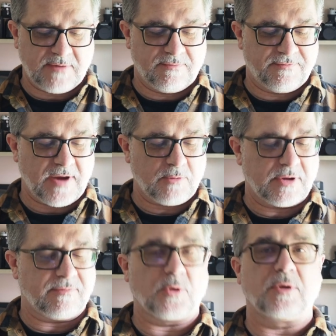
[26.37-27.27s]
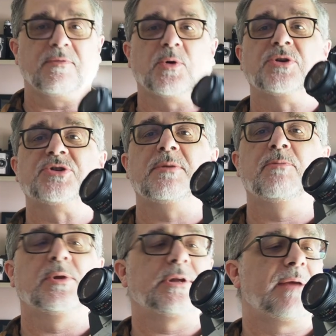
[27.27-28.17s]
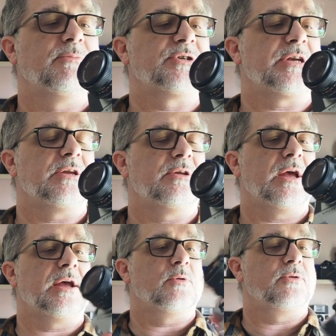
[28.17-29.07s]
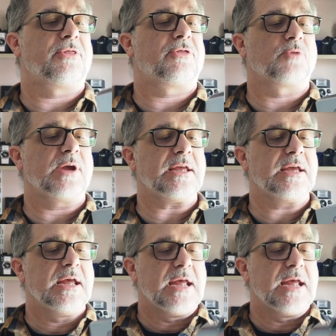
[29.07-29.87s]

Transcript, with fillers: Very, very, very simple, the MTL3.